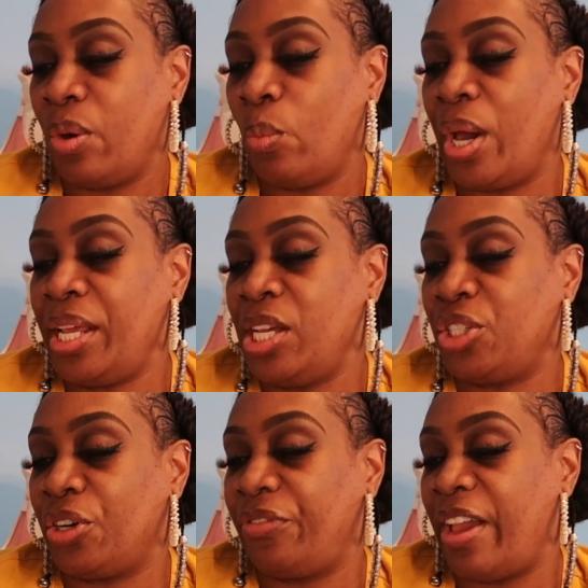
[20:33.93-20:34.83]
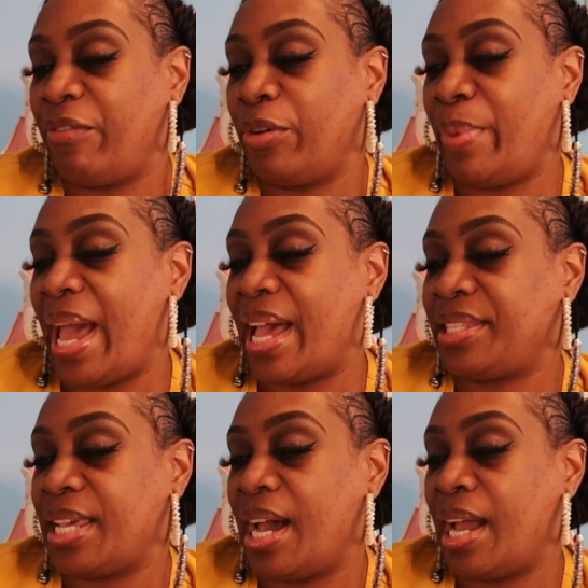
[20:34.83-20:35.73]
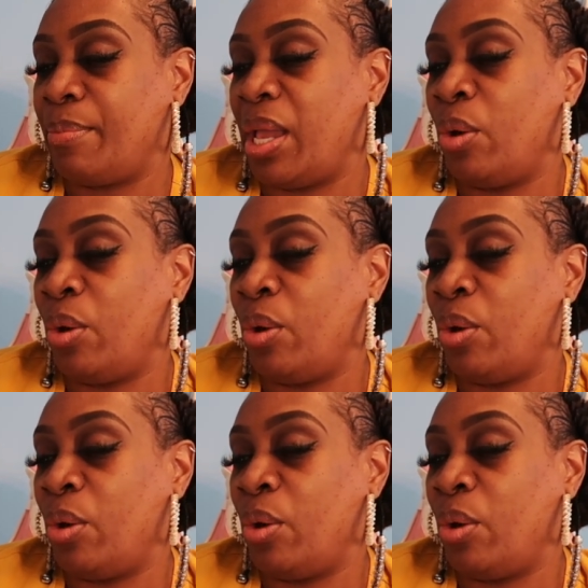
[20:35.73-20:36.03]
What is your favorite pastime